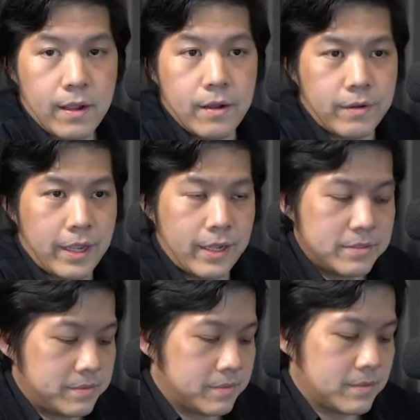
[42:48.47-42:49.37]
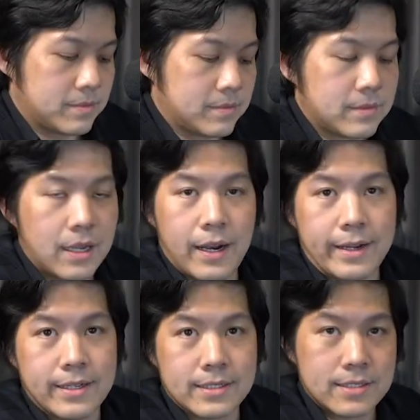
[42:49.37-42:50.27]
Okay,
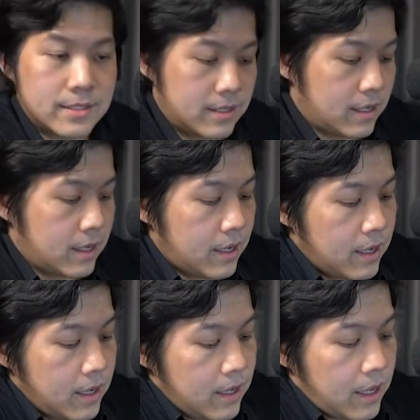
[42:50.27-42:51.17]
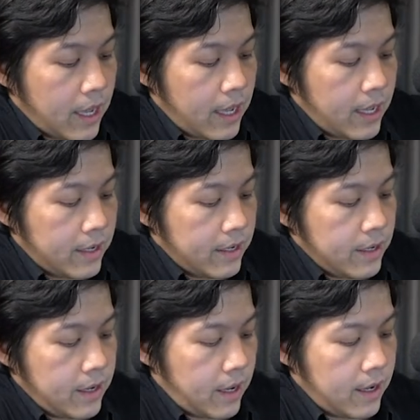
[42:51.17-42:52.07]
like this. And
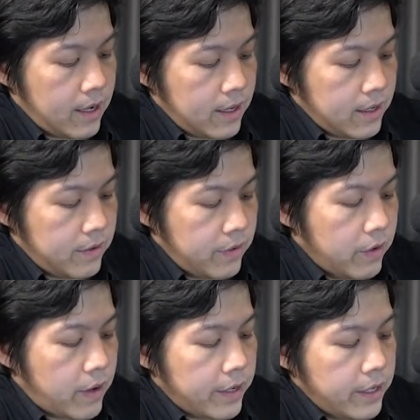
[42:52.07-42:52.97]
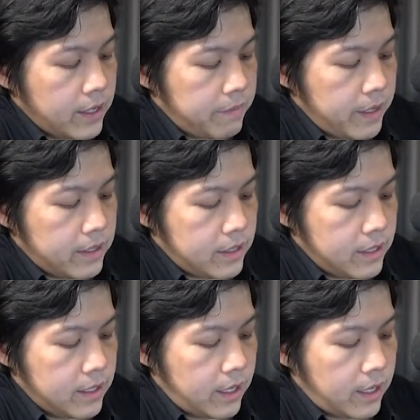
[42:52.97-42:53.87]
rewrite it a bit.
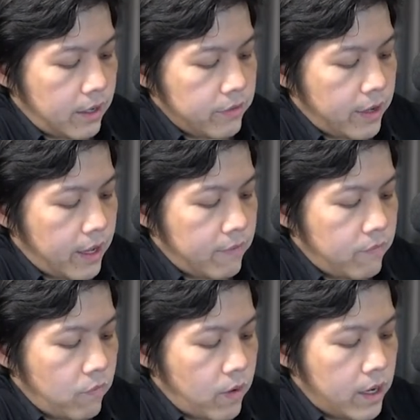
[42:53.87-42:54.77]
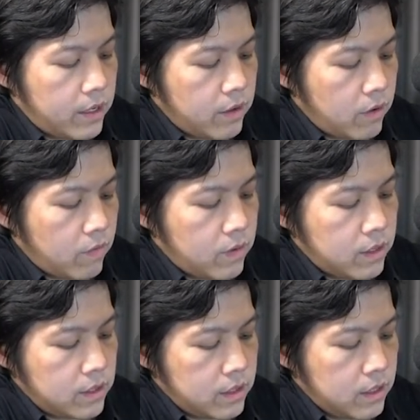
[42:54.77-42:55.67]
Now you have 1
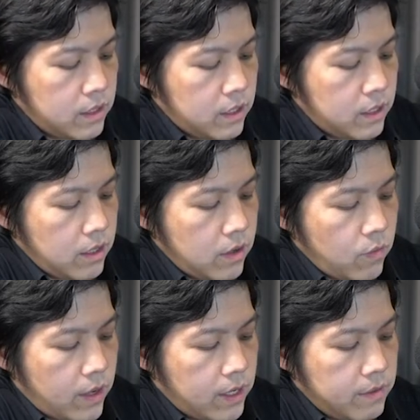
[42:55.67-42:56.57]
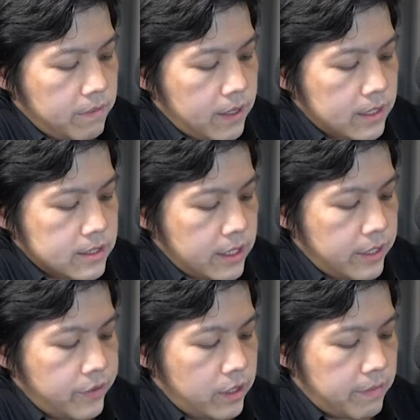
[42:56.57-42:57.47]
over 1 plus e
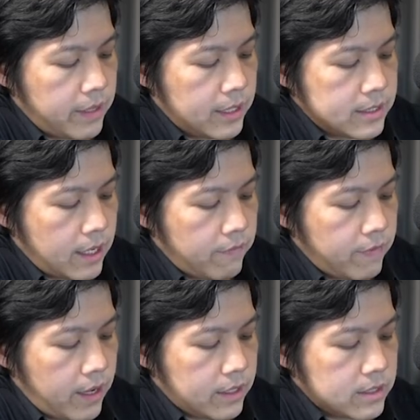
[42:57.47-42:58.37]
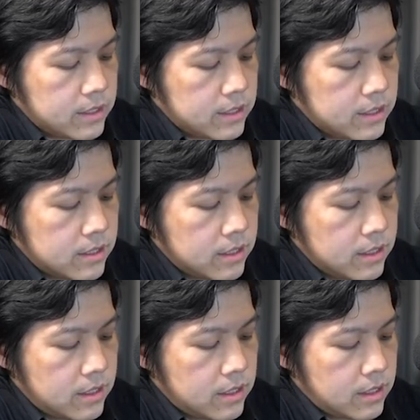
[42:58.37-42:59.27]
to the minus fx
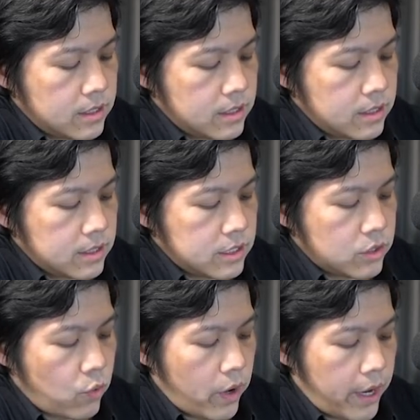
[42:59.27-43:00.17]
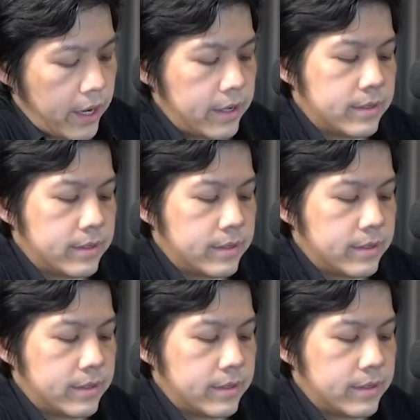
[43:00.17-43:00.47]
square.